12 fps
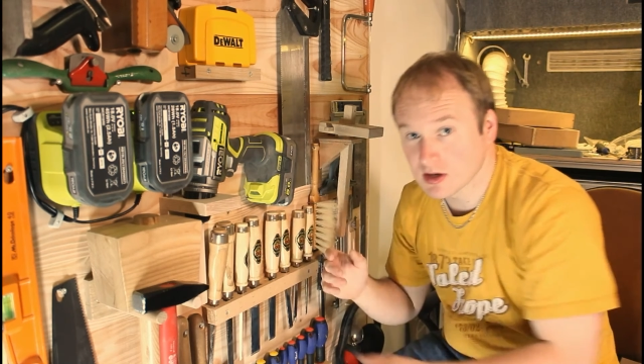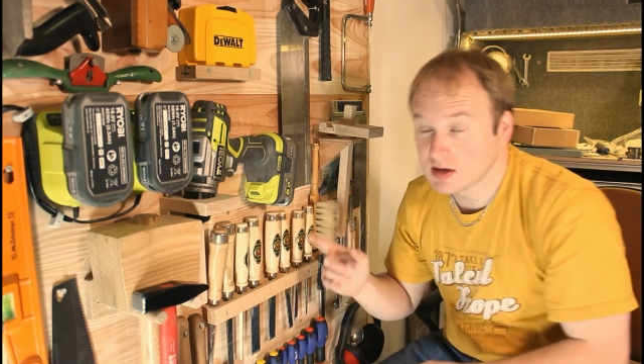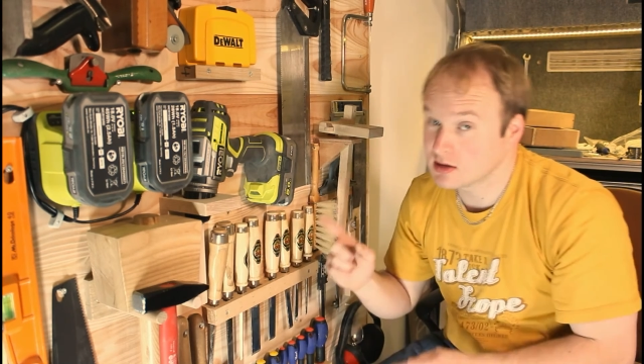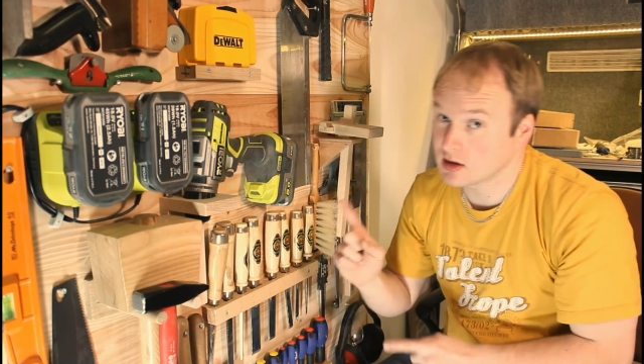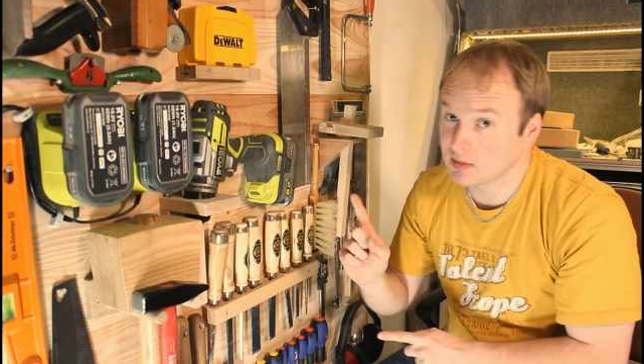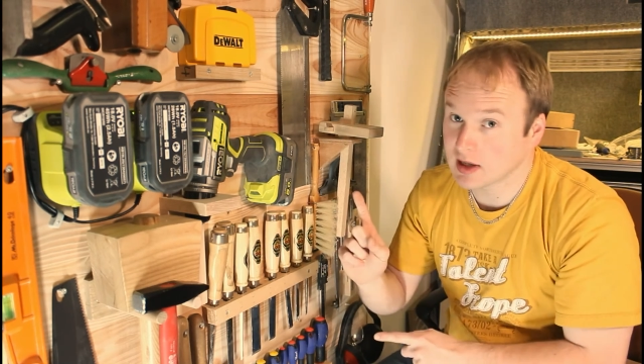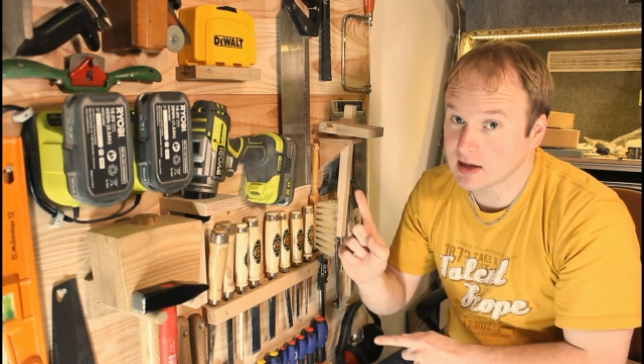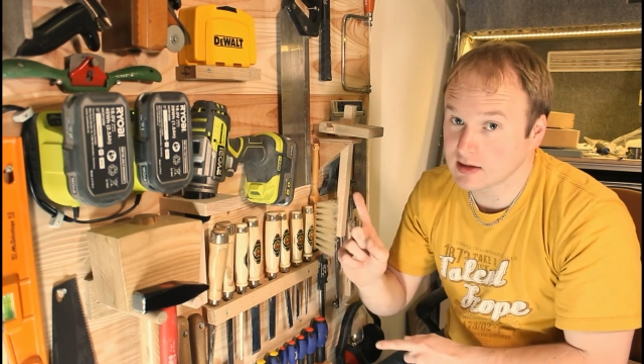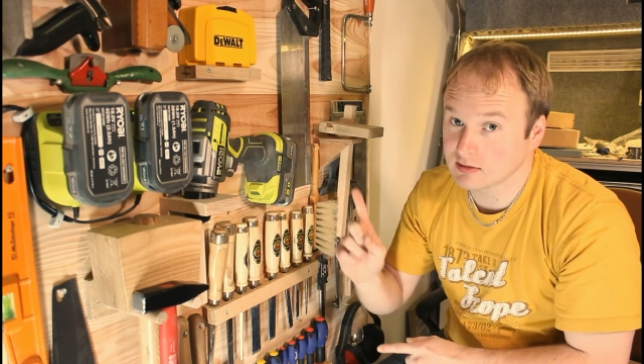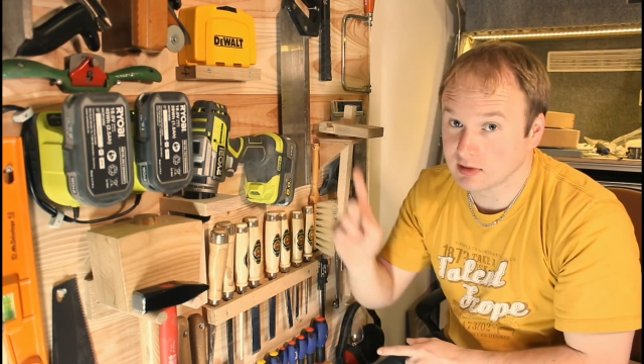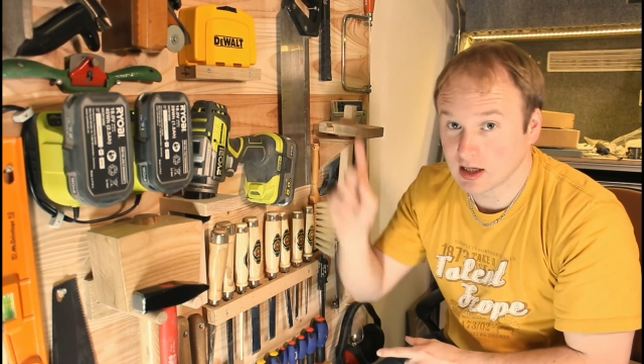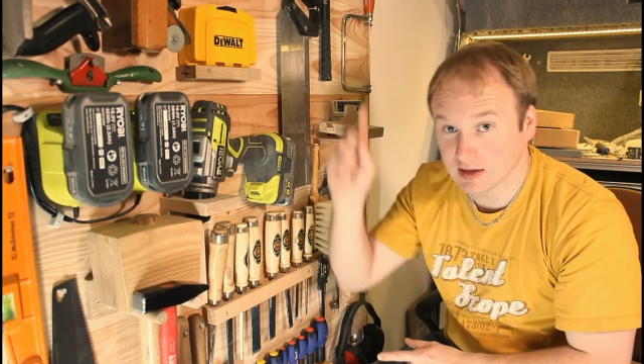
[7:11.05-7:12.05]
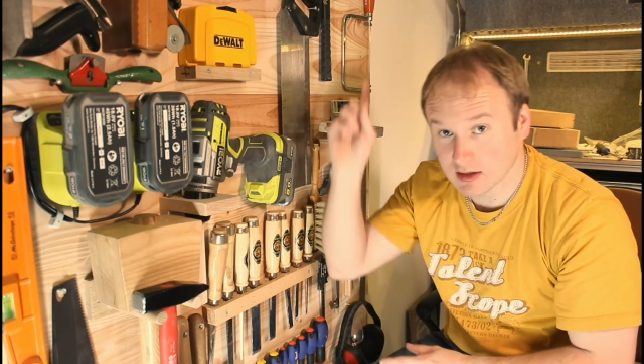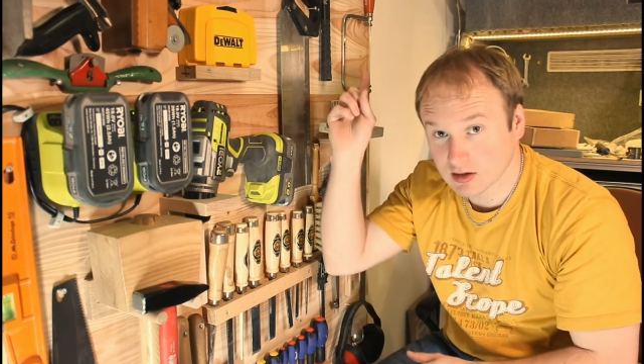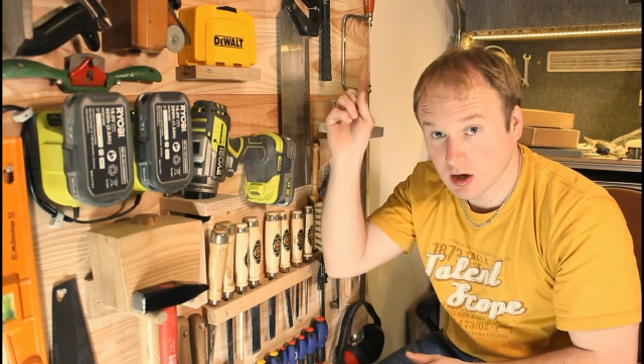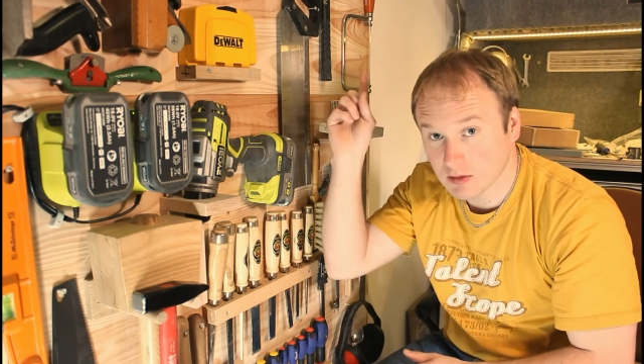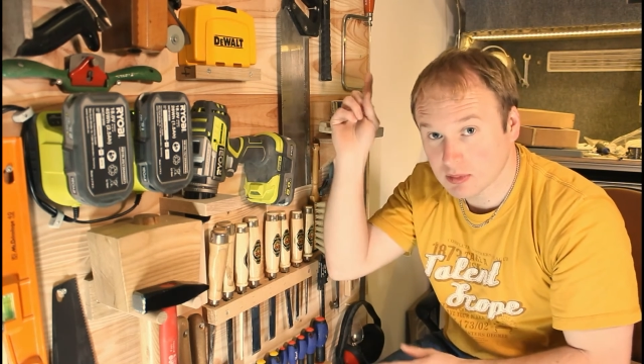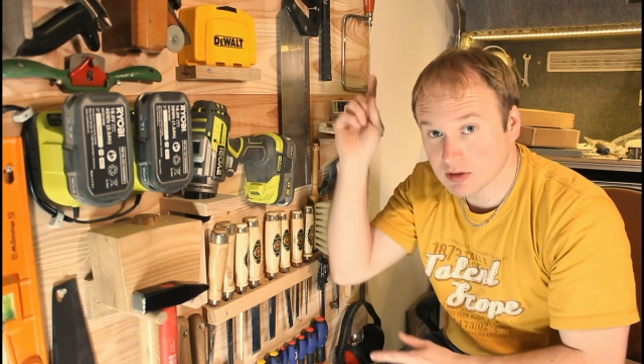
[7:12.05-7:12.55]
So the blades are right at the
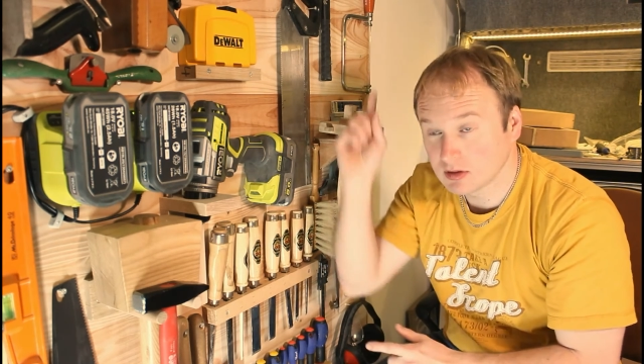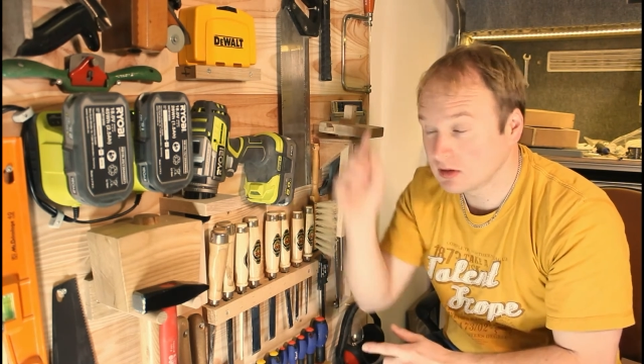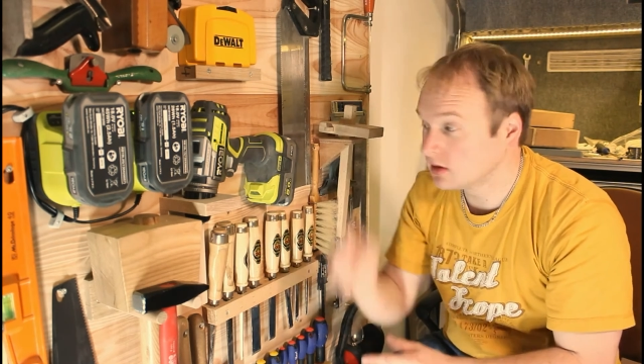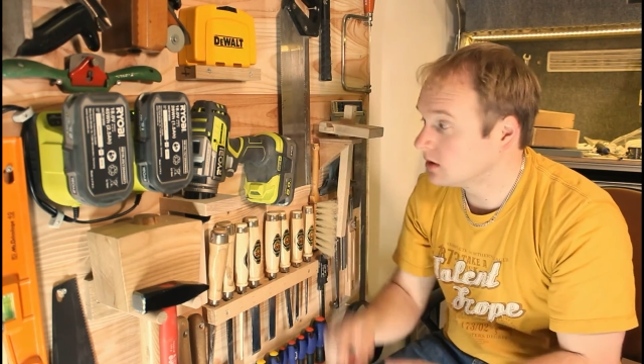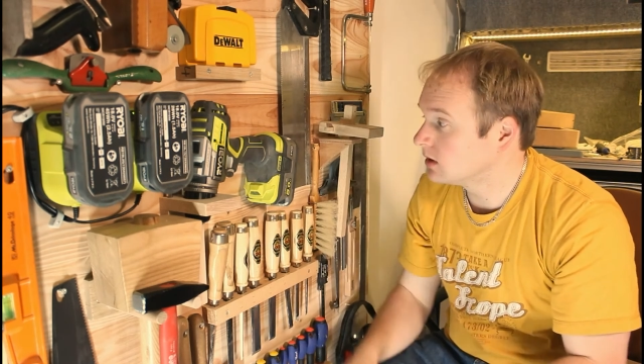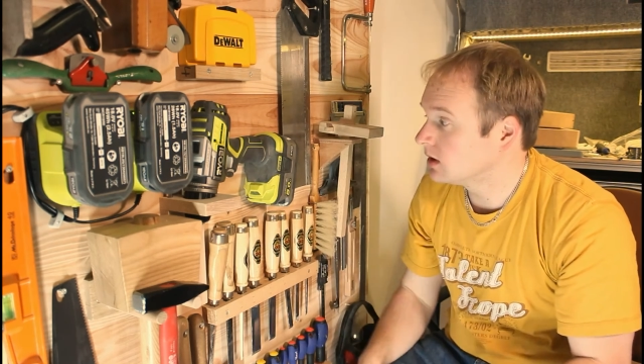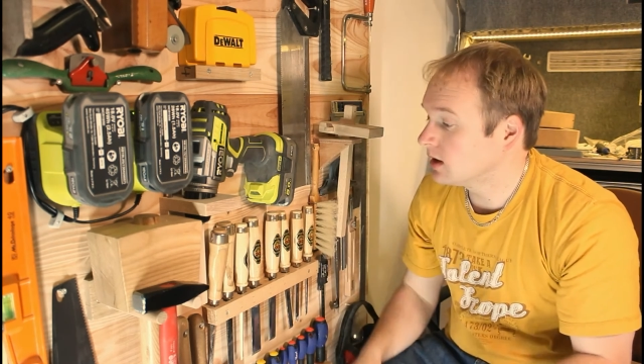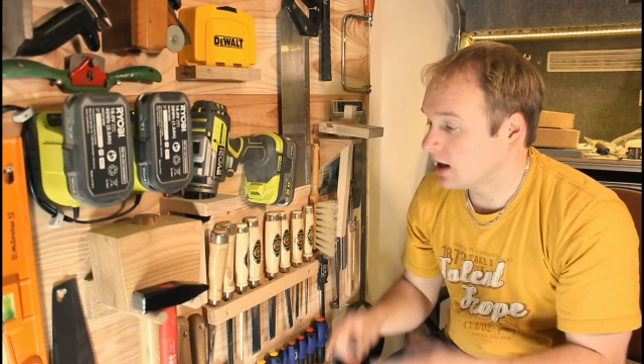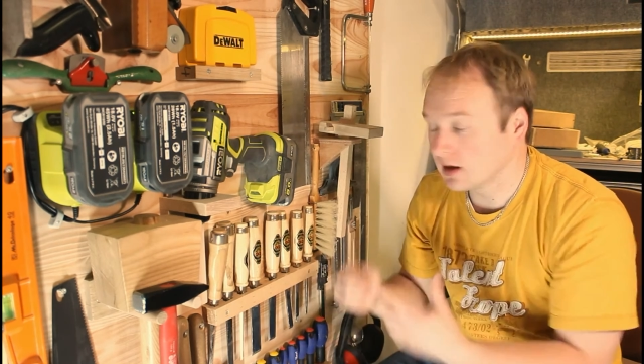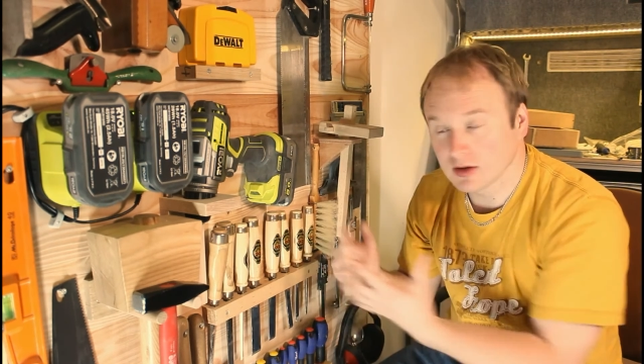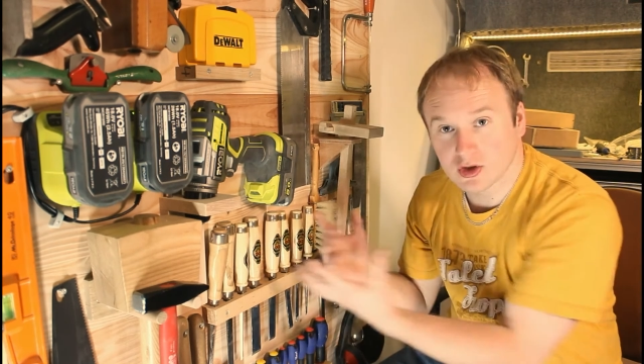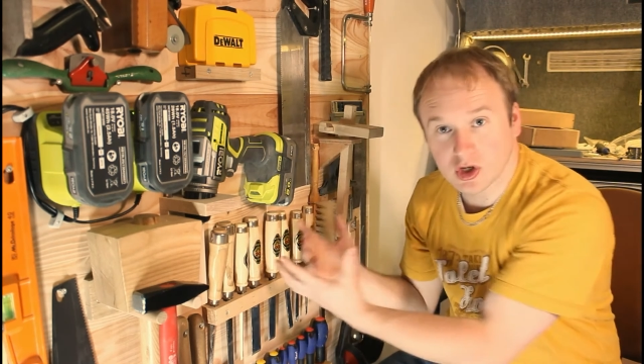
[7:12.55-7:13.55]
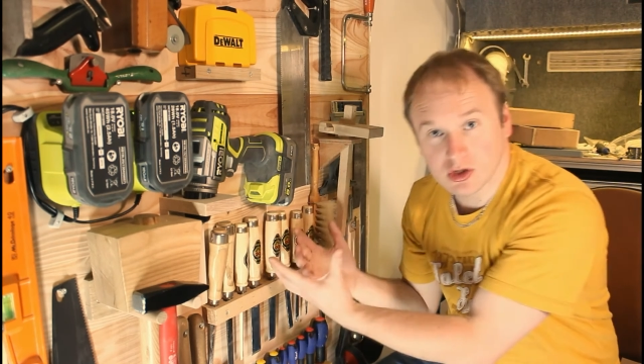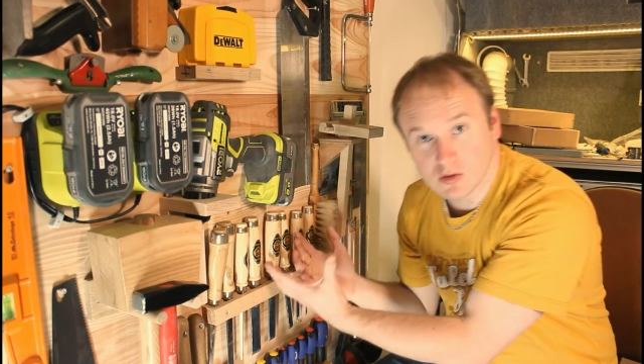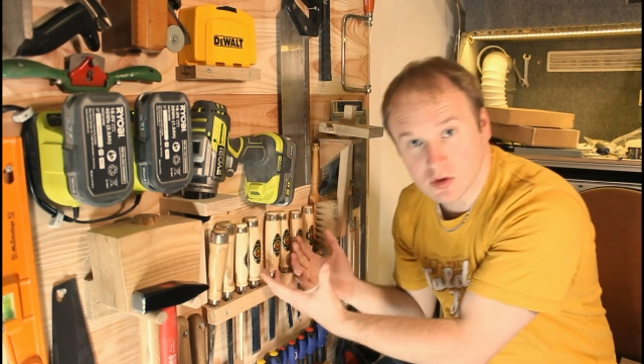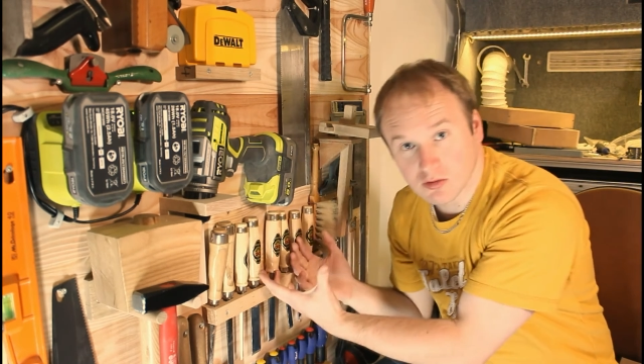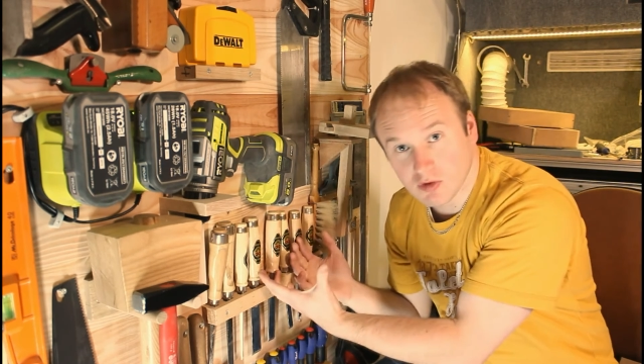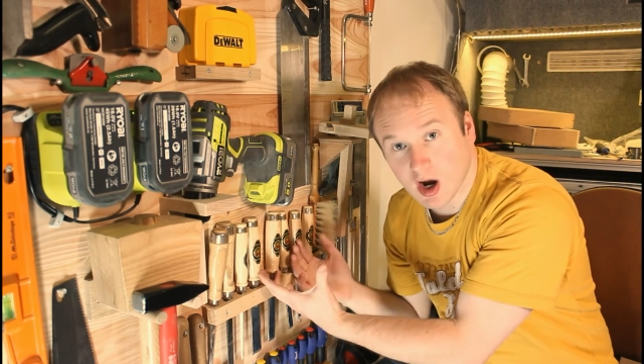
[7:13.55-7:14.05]
top and the
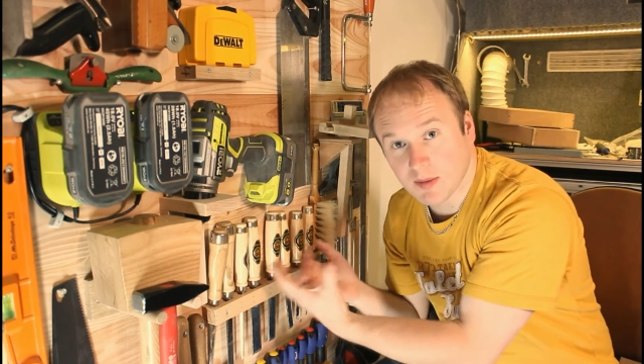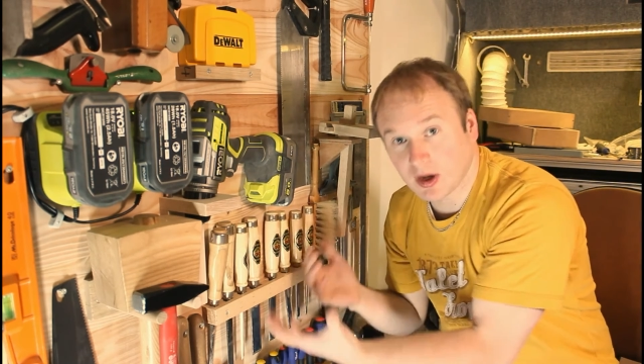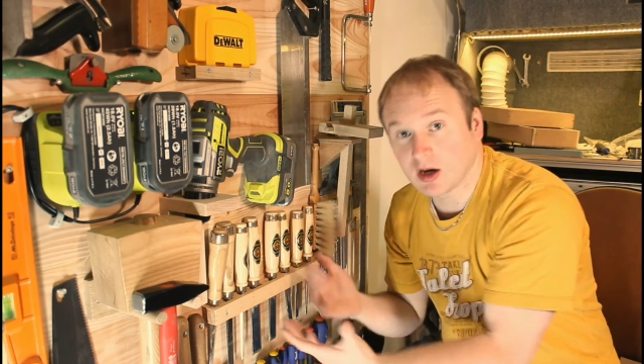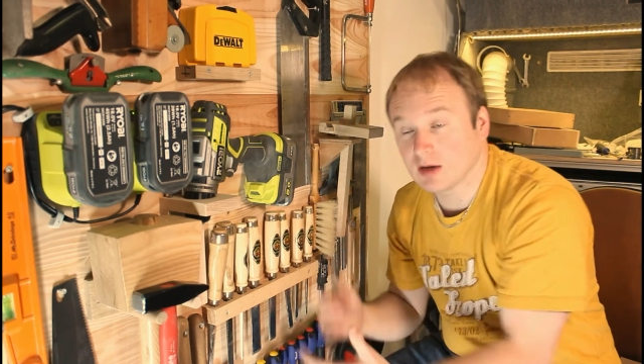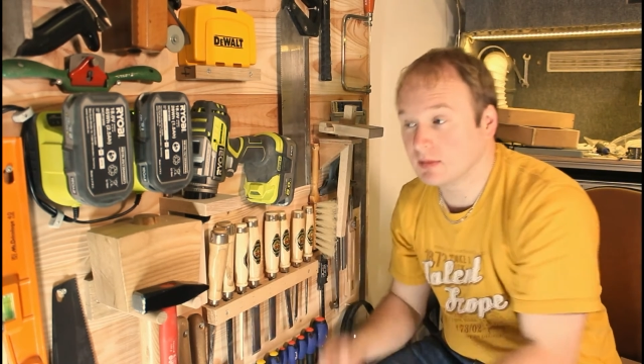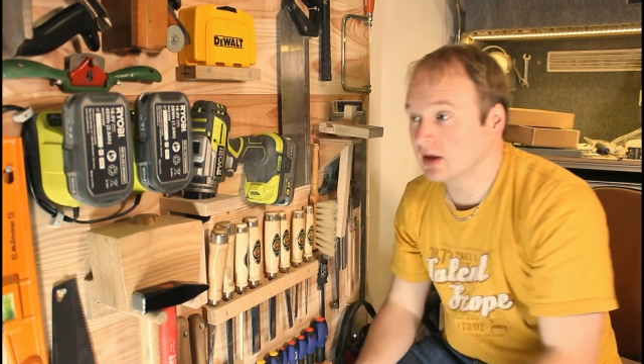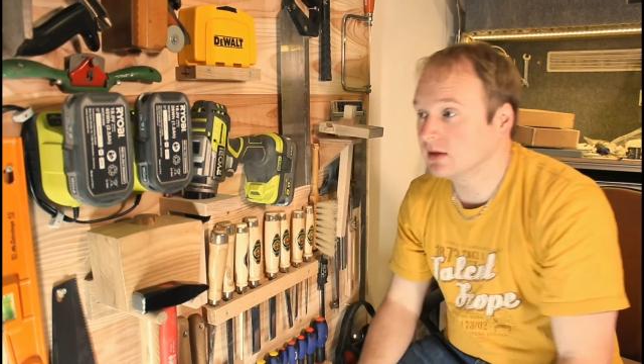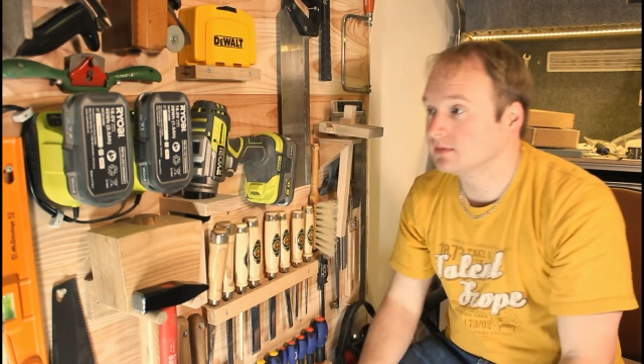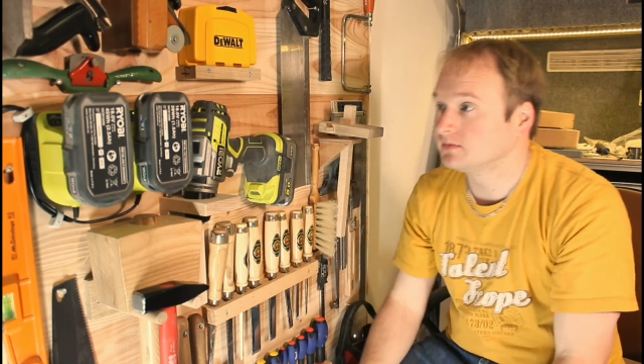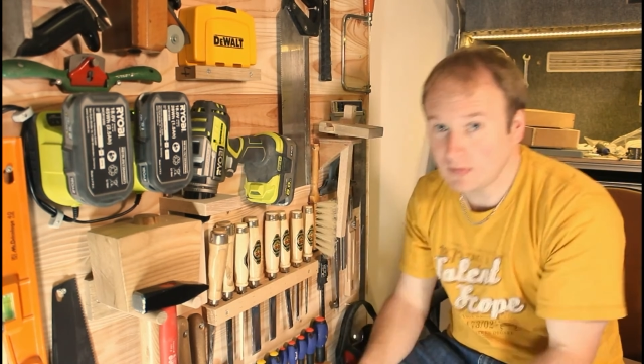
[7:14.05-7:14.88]
chisels are right behind me.